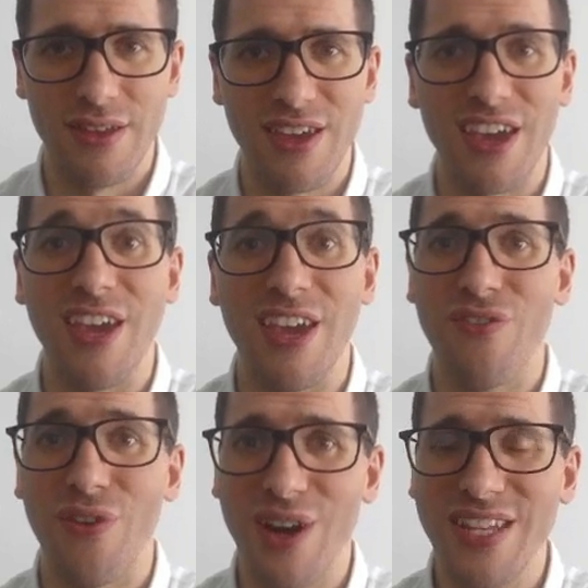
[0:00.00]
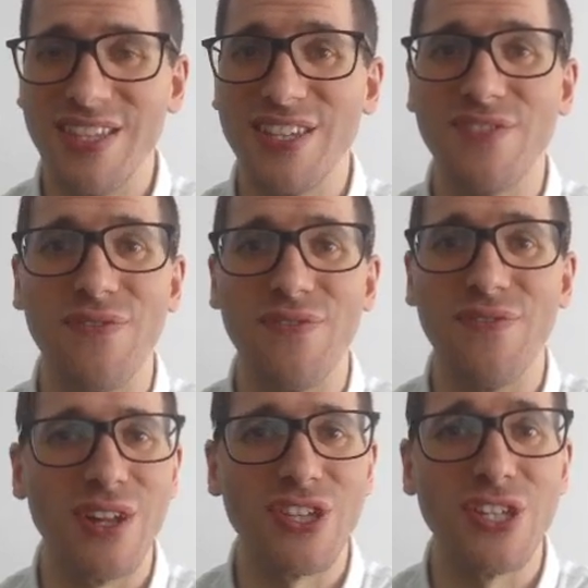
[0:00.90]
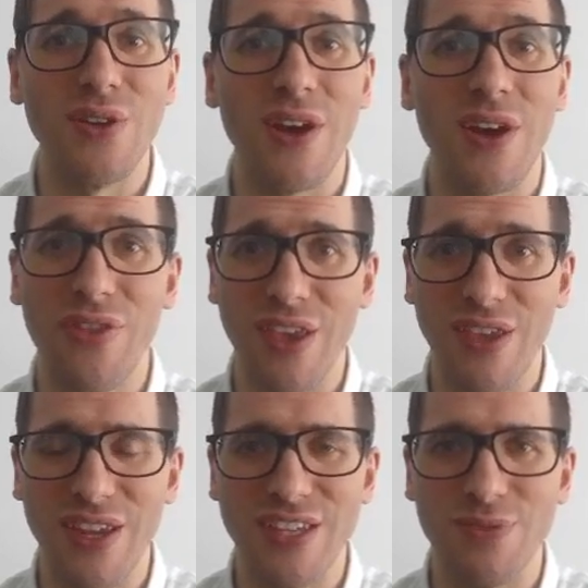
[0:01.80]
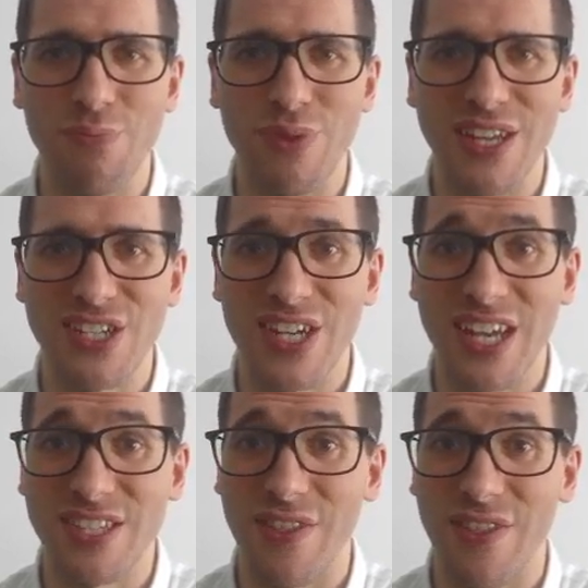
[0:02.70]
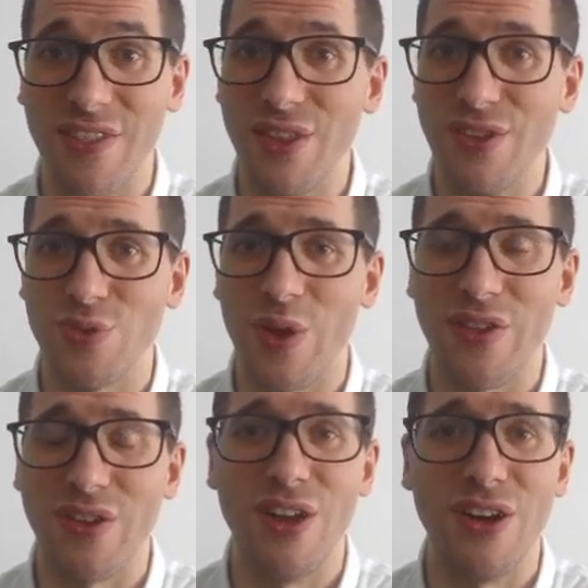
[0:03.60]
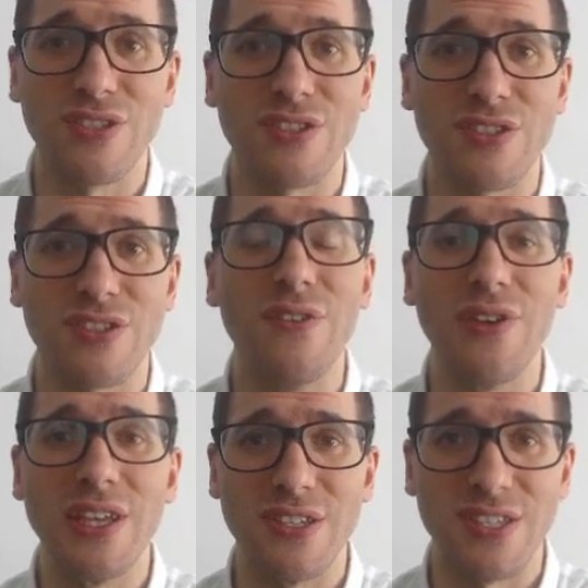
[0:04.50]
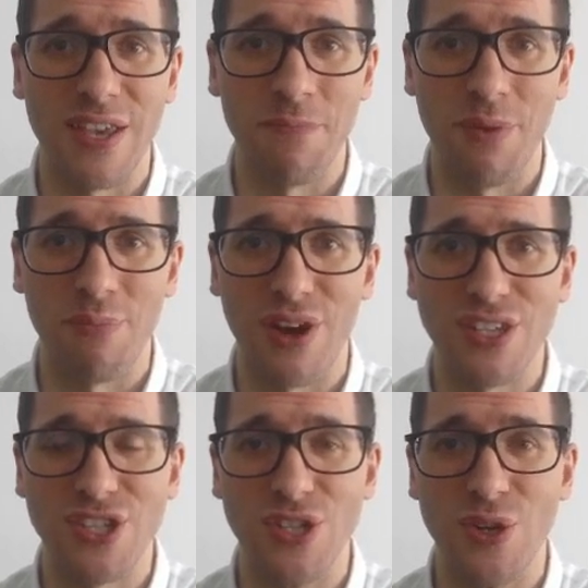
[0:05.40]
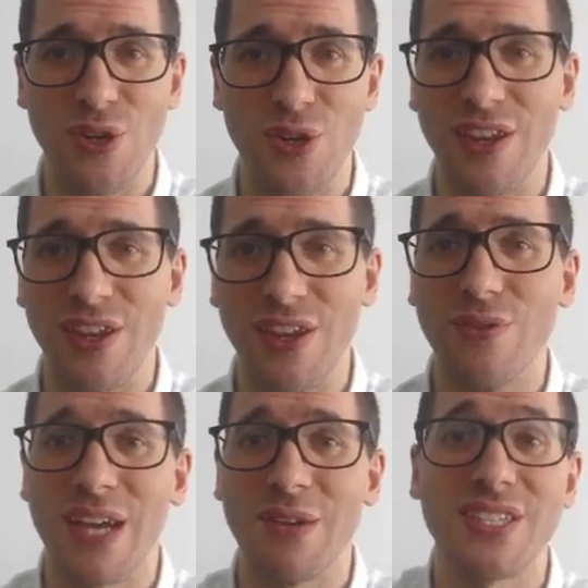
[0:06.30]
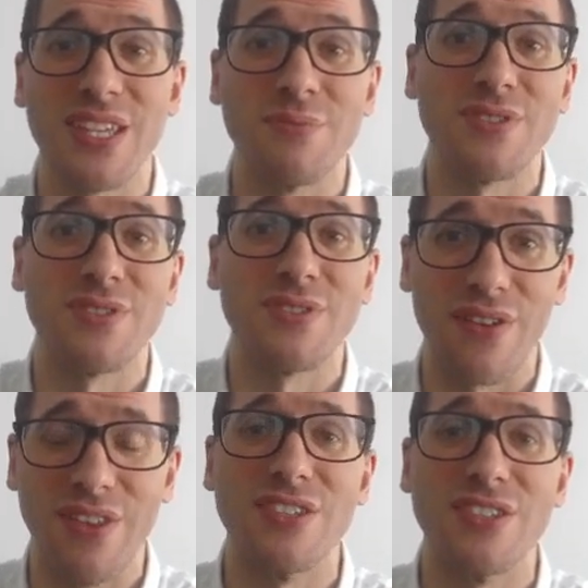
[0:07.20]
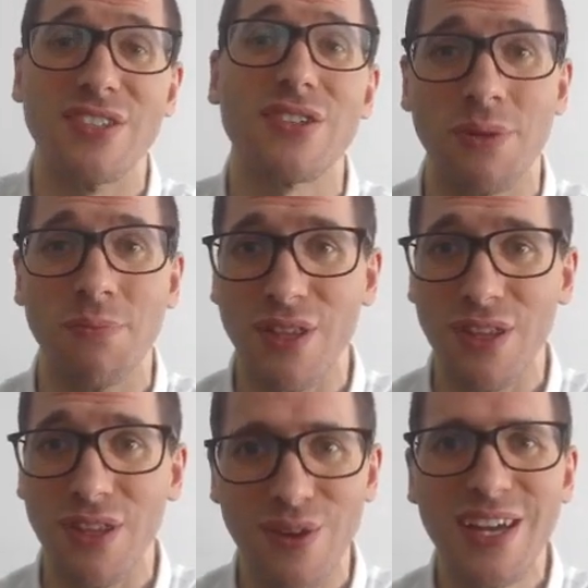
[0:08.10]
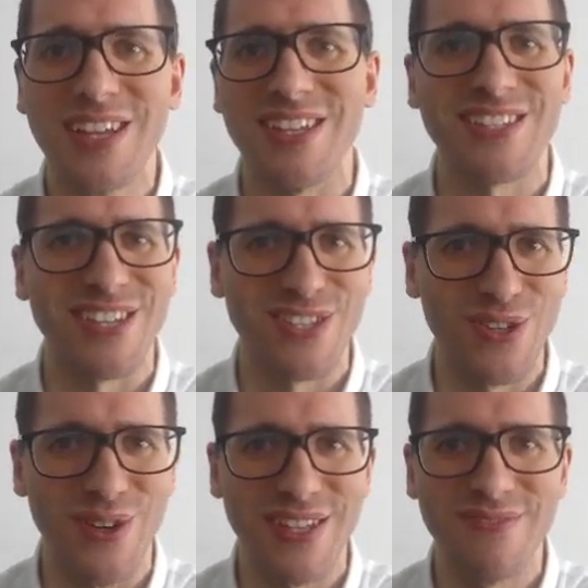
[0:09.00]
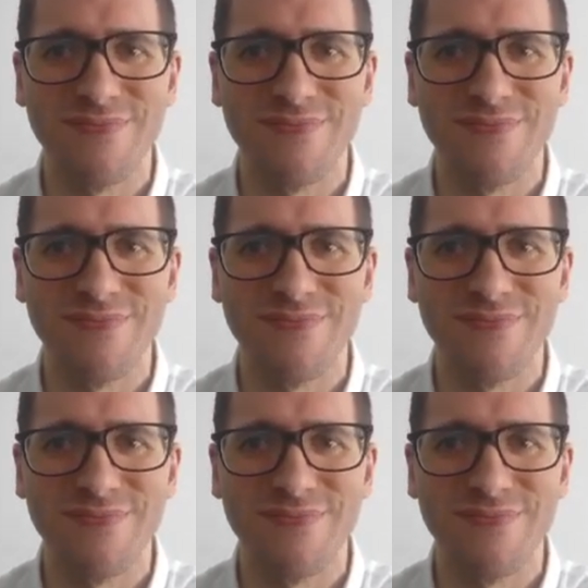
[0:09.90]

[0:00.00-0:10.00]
Hey everyone, in this video I'll teach you everything you need to play chess. The video is rather long, so feel free to skip the parts you already know. Timestamps are in the description below. Let's get to it.